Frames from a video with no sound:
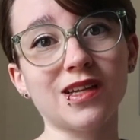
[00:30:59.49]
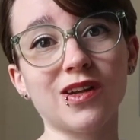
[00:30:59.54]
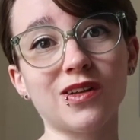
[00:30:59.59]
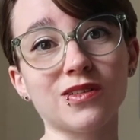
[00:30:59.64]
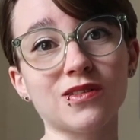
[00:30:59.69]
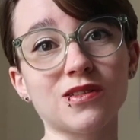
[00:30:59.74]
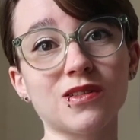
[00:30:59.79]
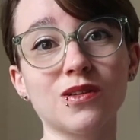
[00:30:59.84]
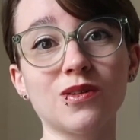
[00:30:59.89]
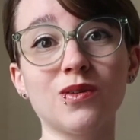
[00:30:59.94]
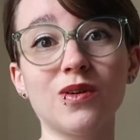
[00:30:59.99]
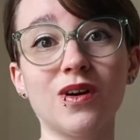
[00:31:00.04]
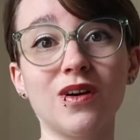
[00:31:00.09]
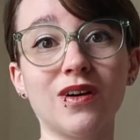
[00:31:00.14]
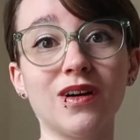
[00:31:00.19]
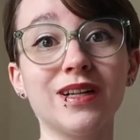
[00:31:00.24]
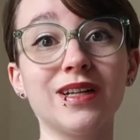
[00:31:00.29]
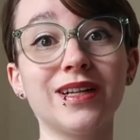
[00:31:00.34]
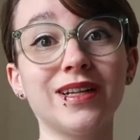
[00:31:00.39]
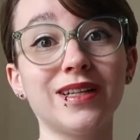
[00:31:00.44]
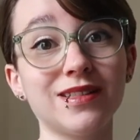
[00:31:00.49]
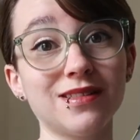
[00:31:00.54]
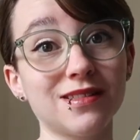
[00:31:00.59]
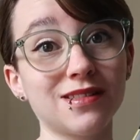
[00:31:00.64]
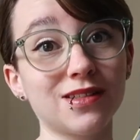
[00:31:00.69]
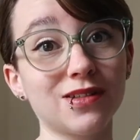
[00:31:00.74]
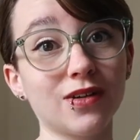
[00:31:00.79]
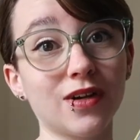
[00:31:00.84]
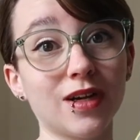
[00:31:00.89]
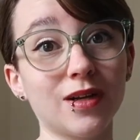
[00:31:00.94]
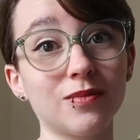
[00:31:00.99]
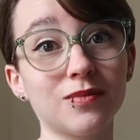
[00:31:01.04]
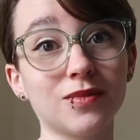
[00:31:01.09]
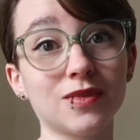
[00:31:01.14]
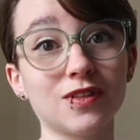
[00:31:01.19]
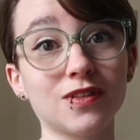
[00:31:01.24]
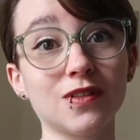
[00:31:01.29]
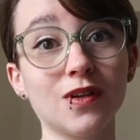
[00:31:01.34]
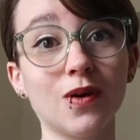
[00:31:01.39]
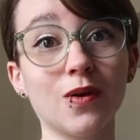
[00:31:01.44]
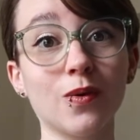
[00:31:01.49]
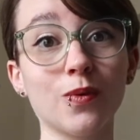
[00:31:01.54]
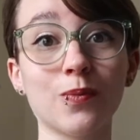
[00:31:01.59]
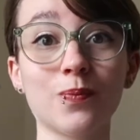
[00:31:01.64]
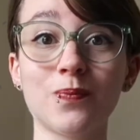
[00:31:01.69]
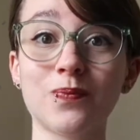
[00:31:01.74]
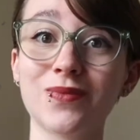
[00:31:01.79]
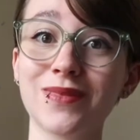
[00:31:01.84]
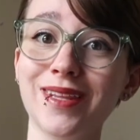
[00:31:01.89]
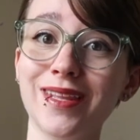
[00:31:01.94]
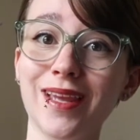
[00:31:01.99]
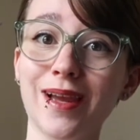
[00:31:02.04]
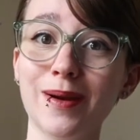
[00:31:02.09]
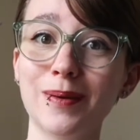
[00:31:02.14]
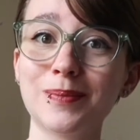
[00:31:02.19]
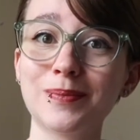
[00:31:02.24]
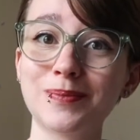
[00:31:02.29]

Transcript: also on Instagram. So yeah.